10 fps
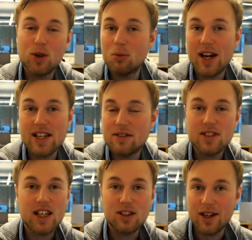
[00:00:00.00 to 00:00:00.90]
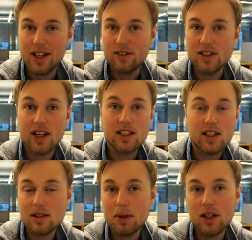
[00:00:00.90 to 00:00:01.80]
from I S F J to I N F J
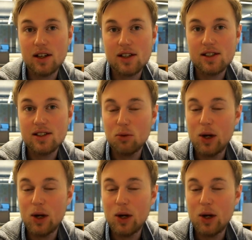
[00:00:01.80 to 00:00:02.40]
just because,